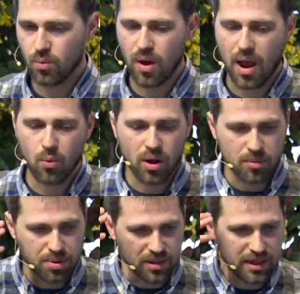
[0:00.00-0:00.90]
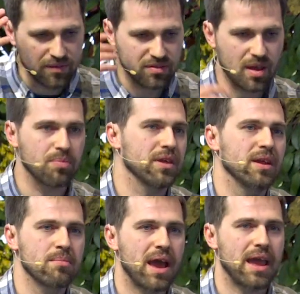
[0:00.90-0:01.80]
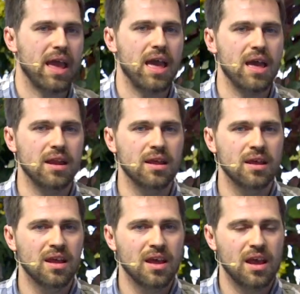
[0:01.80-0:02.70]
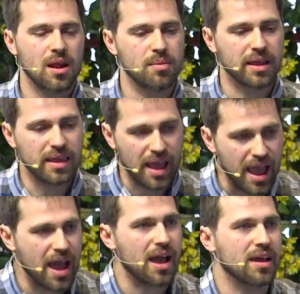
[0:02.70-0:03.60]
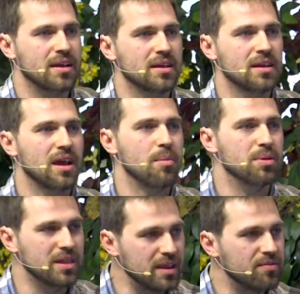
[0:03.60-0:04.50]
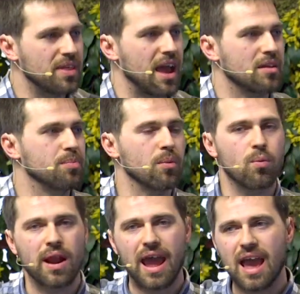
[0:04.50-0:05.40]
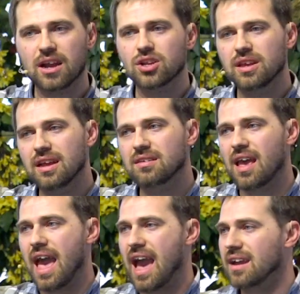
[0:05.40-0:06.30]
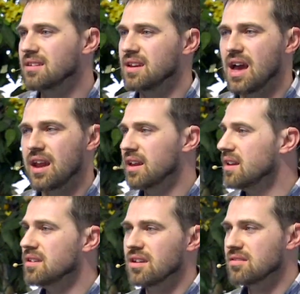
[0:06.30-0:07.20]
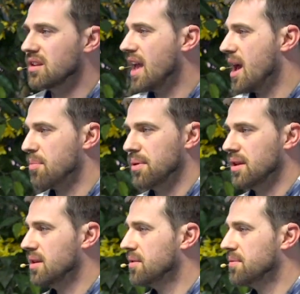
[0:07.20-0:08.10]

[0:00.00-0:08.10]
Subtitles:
where I want to believe something in my head and I'm like, yeah, I believe that, but when I actually get to acting on it, it doesn't happen.